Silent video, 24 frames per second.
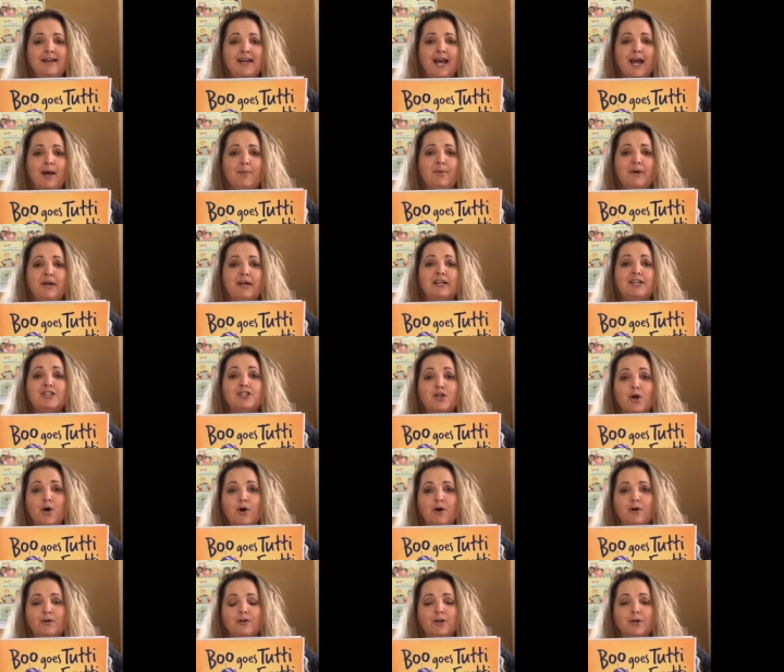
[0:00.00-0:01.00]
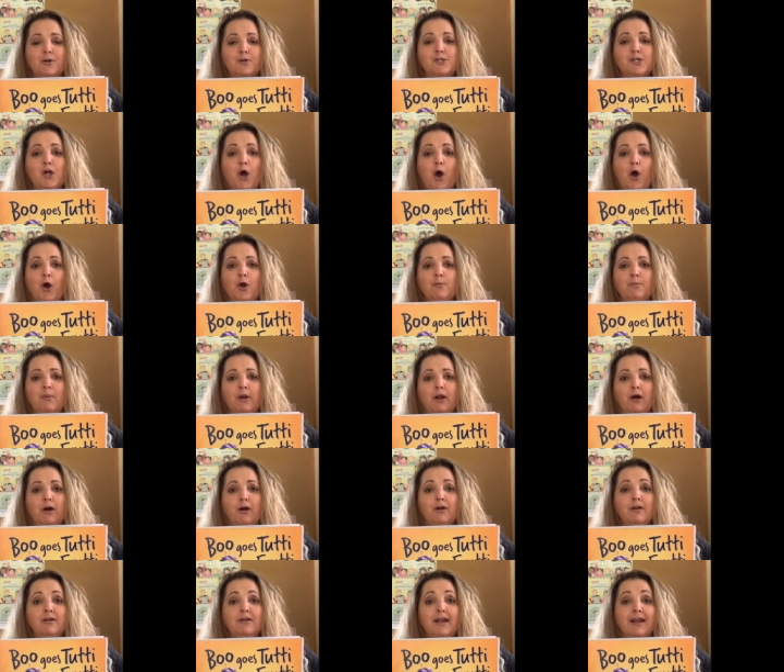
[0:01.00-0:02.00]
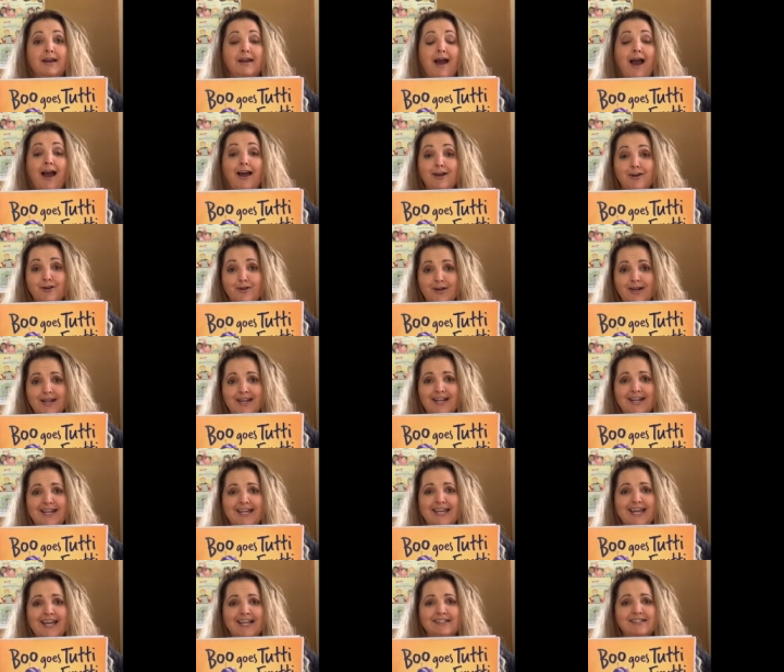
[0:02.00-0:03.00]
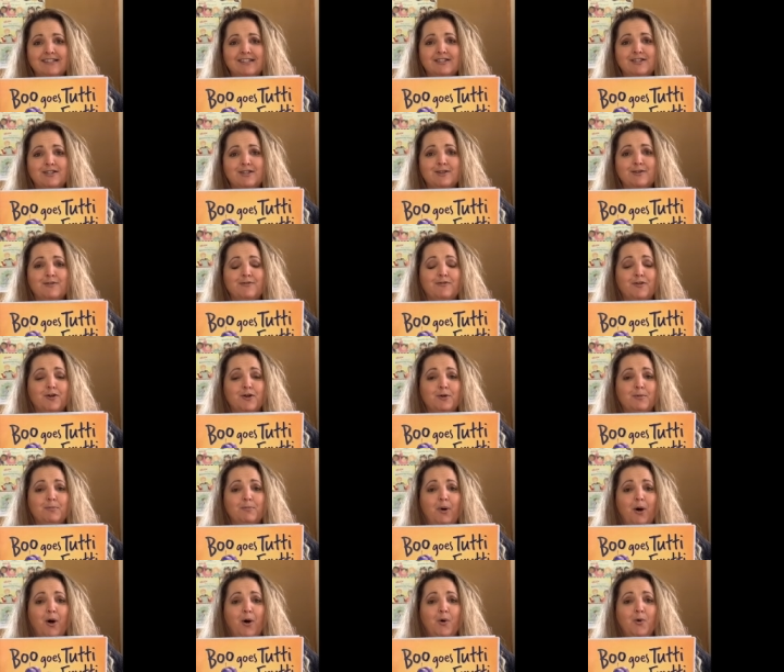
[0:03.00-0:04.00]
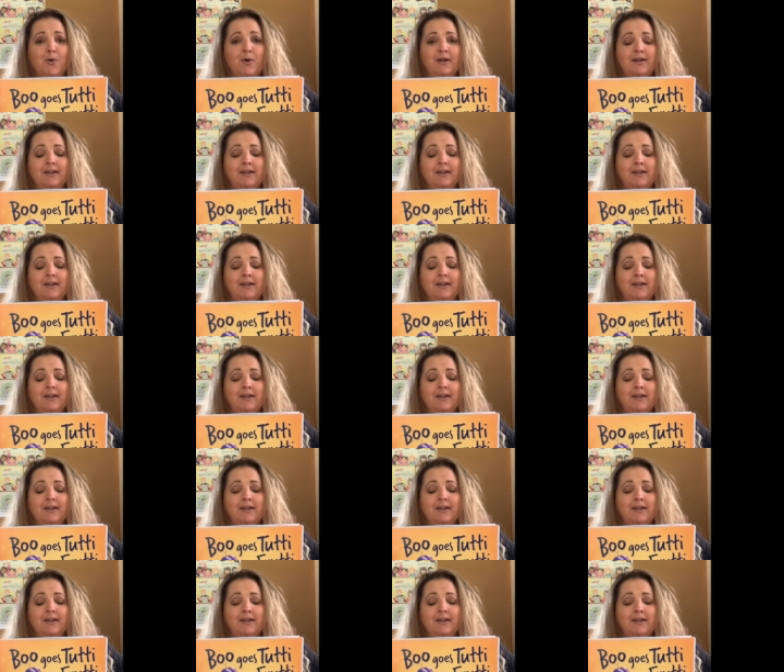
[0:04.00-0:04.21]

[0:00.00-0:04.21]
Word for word: about a dog who's home alone and hungry, and he gets into the fruit bowl,